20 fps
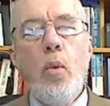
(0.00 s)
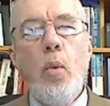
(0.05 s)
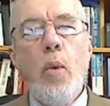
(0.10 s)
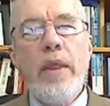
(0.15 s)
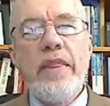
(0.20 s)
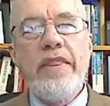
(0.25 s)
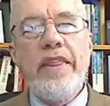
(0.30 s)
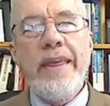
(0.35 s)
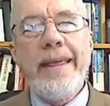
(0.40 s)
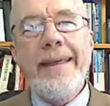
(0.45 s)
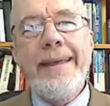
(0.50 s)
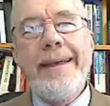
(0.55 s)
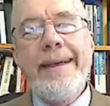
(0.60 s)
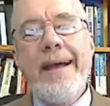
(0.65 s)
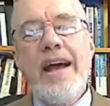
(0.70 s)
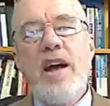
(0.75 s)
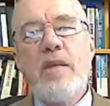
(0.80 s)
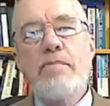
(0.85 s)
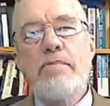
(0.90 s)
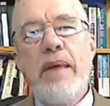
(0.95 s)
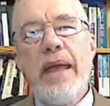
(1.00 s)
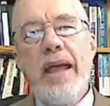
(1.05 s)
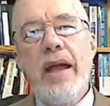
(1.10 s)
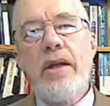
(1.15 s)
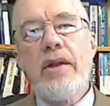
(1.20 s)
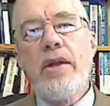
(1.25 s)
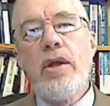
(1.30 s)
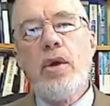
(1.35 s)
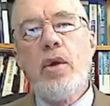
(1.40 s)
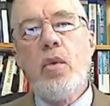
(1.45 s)
One thing
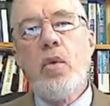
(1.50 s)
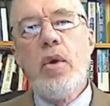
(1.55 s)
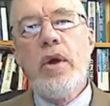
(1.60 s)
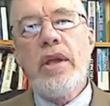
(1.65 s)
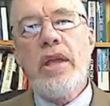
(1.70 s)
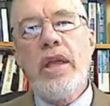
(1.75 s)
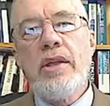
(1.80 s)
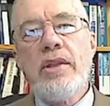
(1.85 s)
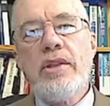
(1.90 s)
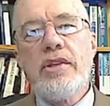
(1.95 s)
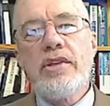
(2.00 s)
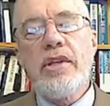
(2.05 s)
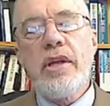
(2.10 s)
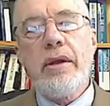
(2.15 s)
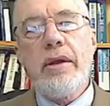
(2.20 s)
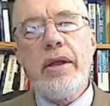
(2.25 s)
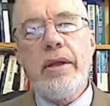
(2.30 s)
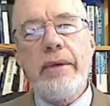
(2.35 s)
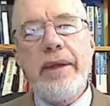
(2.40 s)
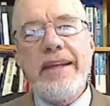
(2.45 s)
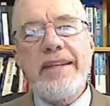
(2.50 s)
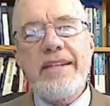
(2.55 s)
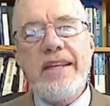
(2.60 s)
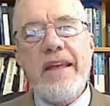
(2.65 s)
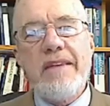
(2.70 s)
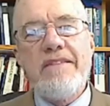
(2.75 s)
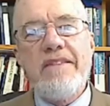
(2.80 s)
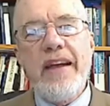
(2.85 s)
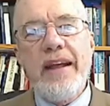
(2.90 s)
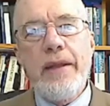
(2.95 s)
about working in this area as
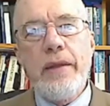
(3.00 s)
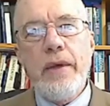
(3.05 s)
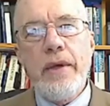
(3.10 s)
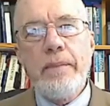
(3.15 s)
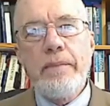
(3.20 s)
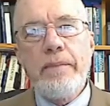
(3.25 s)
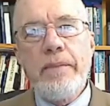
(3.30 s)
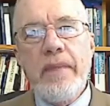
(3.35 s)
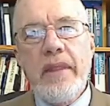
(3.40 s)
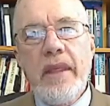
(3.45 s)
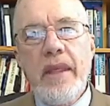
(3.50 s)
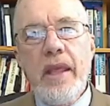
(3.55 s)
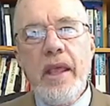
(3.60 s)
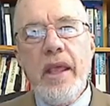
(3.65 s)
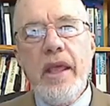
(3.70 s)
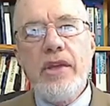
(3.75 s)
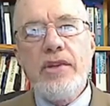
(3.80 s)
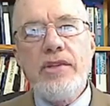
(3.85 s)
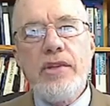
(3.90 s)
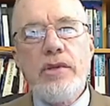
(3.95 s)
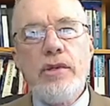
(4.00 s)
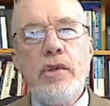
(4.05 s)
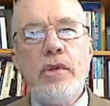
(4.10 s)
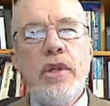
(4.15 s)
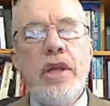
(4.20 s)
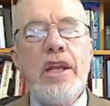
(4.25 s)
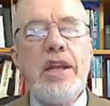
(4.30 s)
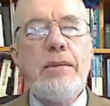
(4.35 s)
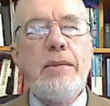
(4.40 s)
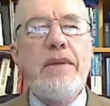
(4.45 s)
a valuer is that you
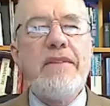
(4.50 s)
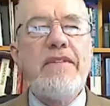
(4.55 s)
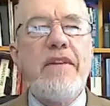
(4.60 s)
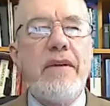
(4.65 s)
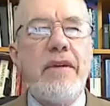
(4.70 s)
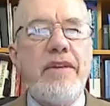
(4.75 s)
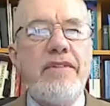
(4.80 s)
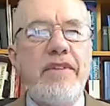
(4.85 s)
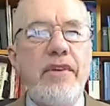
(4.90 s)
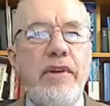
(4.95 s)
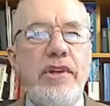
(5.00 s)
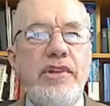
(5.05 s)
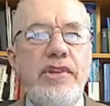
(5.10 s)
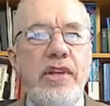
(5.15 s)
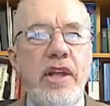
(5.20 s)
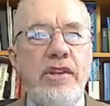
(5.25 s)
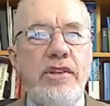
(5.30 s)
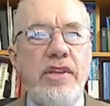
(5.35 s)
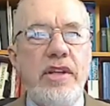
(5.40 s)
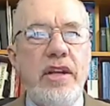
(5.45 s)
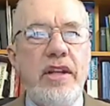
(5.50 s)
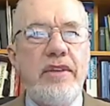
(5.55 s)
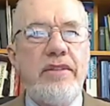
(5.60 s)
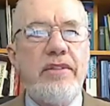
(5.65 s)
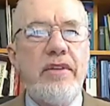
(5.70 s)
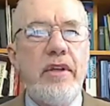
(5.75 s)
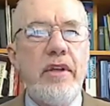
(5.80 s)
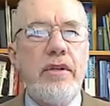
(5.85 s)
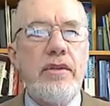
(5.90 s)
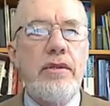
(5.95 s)
need to be very, very
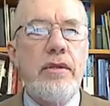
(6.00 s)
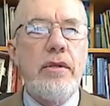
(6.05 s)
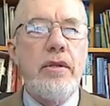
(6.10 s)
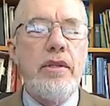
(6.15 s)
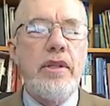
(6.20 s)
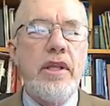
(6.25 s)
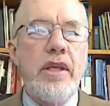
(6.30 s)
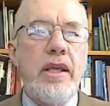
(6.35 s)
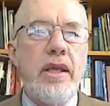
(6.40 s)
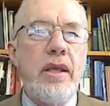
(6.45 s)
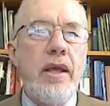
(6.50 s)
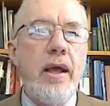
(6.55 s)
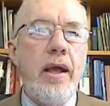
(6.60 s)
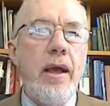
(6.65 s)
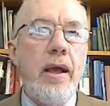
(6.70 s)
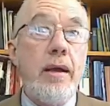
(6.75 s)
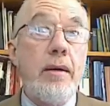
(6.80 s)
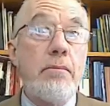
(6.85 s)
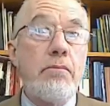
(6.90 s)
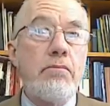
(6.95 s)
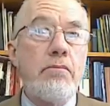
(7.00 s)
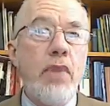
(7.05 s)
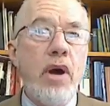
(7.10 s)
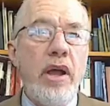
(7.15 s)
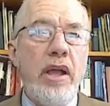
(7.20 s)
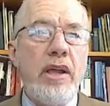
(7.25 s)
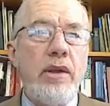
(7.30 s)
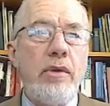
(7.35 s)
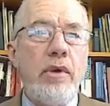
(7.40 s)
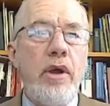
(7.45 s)
sensitive to the
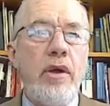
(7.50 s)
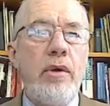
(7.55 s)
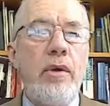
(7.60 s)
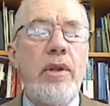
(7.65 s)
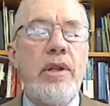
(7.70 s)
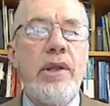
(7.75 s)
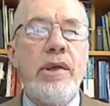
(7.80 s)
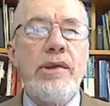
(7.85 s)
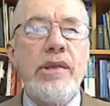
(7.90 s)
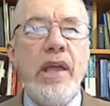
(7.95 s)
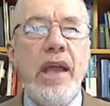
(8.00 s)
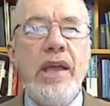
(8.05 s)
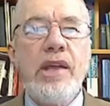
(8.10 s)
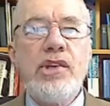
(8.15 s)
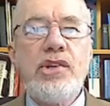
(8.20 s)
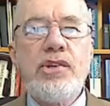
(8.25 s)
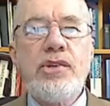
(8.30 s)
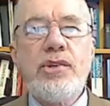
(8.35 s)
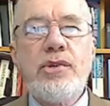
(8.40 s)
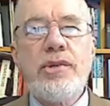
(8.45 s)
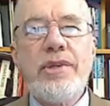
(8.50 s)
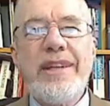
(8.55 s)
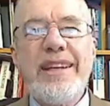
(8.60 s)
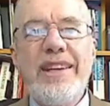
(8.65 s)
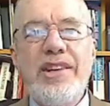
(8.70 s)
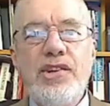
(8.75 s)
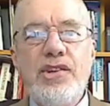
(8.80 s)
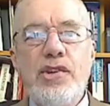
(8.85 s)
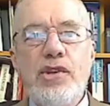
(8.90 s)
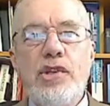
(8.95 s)
micro-locational
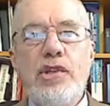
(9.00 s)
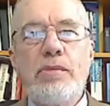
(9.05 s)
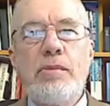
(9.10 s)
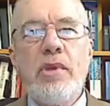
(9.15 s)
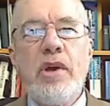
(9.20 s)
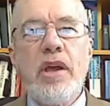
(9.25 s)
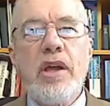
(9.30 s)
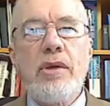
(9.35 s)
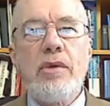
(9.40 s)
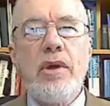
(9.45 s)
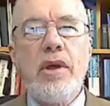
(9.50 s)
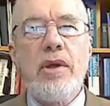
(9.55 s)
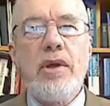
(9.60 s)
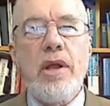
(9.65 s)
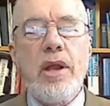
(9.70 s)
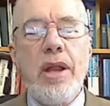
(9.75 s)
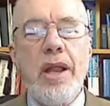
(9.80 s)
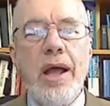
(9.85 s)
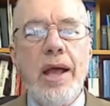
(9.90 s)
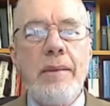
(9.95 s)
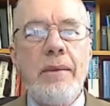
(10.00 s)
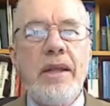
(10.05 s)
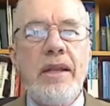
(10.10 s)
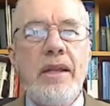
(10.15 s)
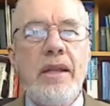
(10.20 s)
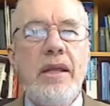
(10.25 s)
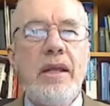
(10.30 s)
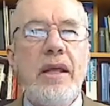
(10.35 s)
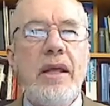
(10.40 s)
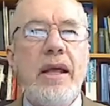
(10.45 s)
issues. Microclimate,